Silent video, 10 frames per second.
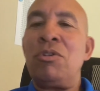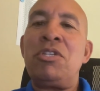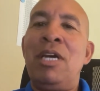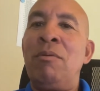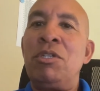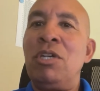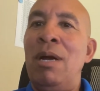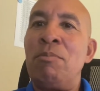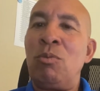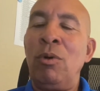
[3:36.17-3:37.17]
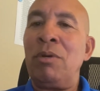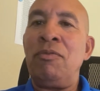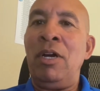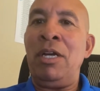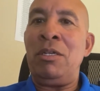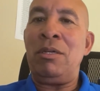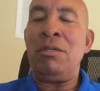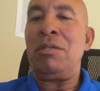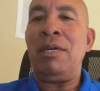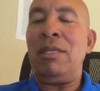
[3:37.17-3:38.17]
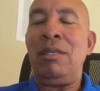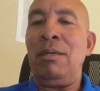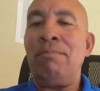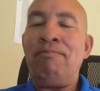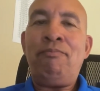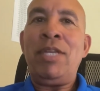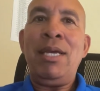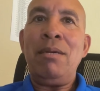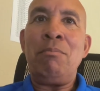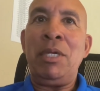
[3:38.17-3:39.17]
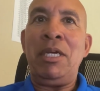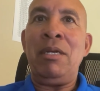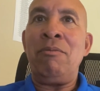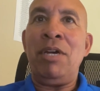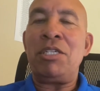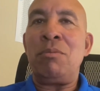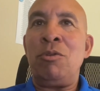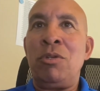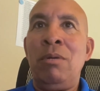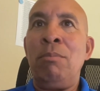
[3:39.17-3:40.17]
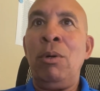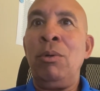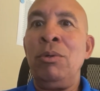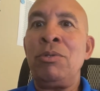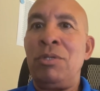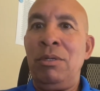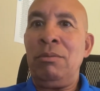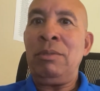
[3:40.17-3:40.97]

And of course, sandwich shops work fine. You can get the meat and vegetables in a bowl.